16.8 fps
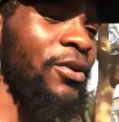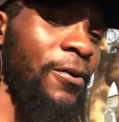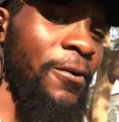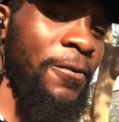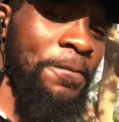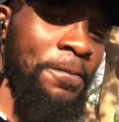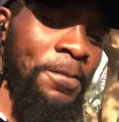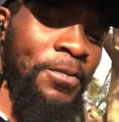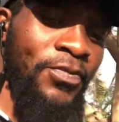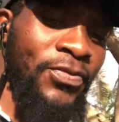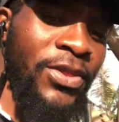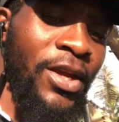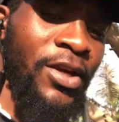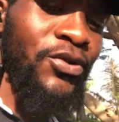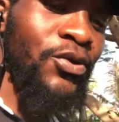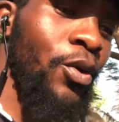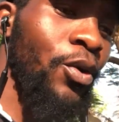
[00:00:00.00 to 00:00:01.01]
know.
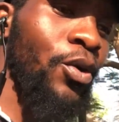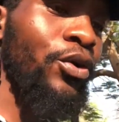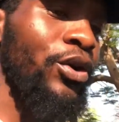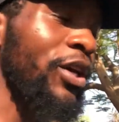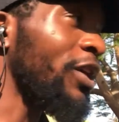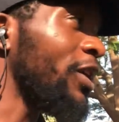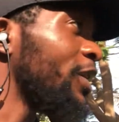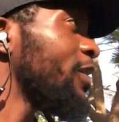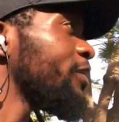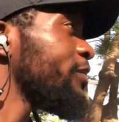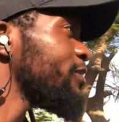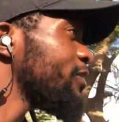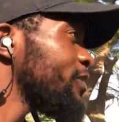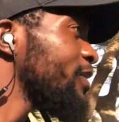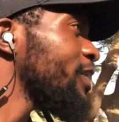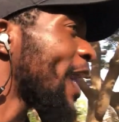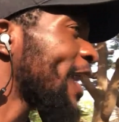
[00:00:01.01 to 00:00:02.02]
So
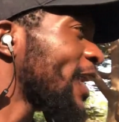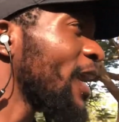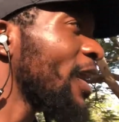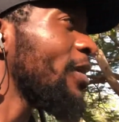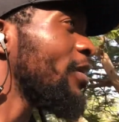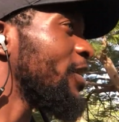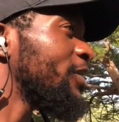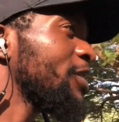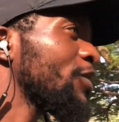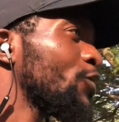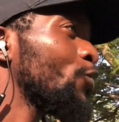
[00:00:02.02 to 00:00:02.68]
again, I just